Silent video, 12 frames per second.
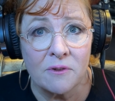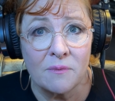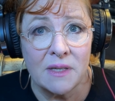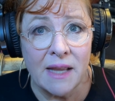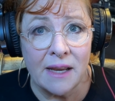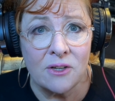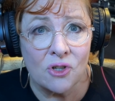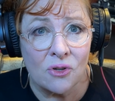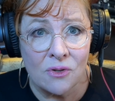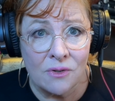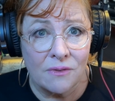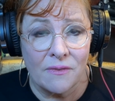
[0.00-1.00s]
from
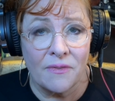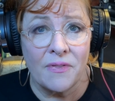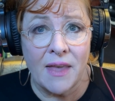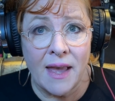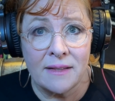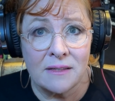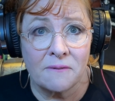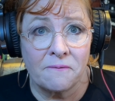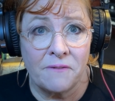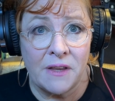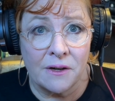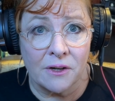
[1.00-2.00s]
danger, that's
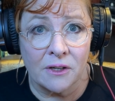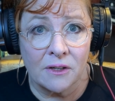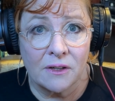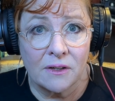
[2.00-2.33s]
fear.